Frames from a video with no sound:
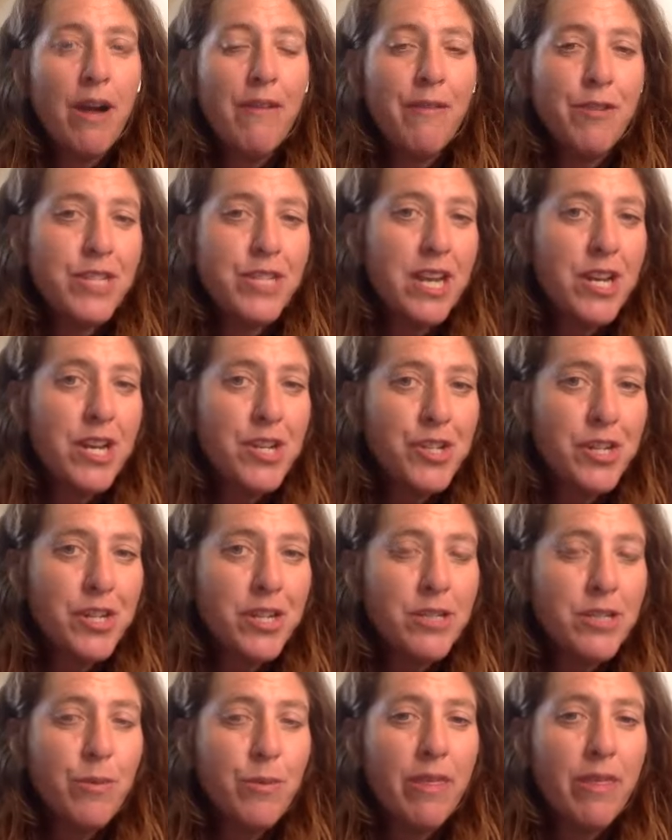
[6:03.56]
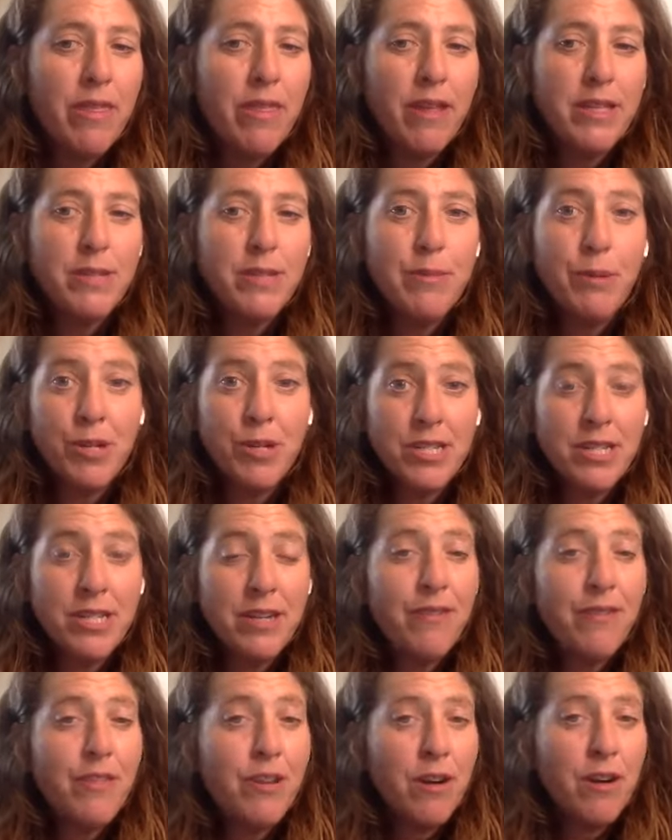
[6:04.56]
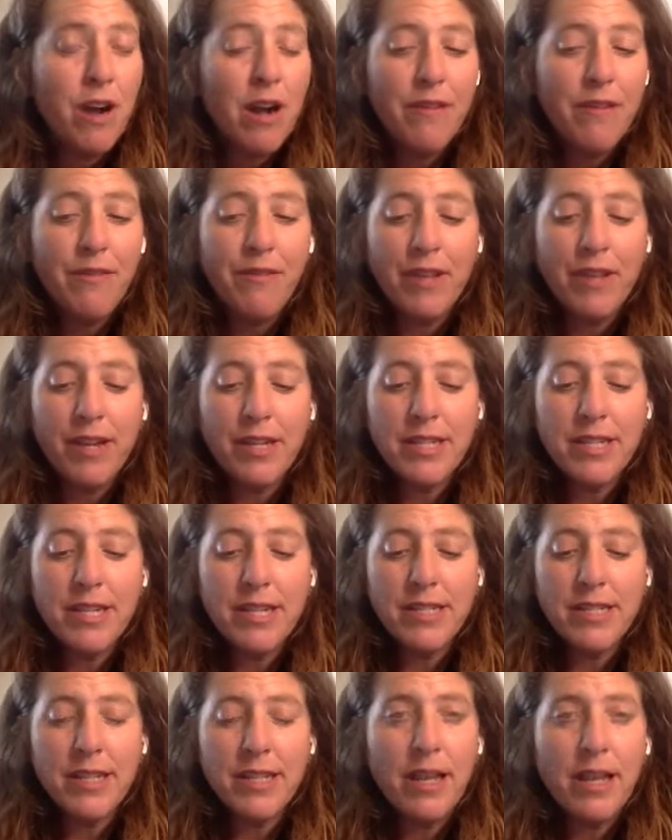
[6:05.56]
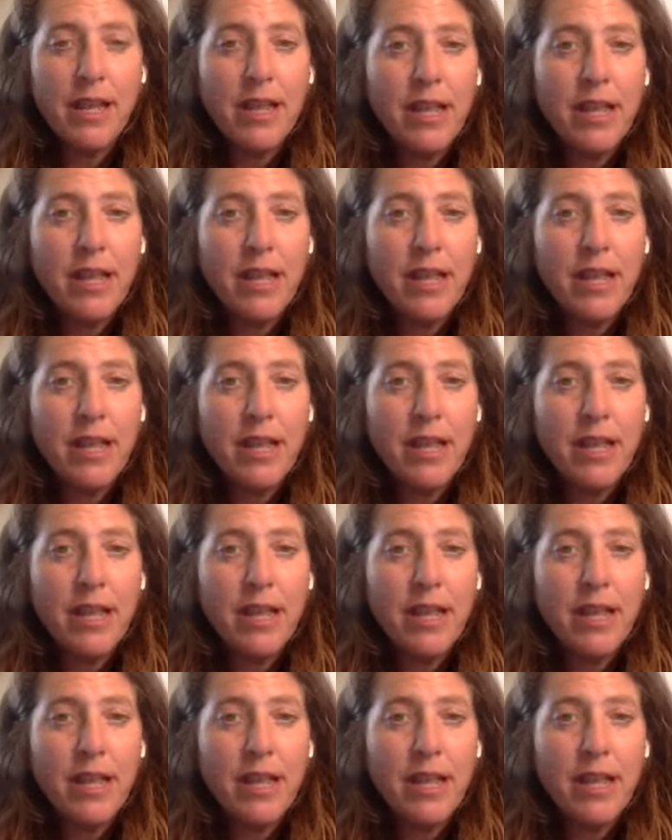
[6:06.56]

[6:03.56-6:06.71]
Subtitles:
conversations with this person, if their conflict is,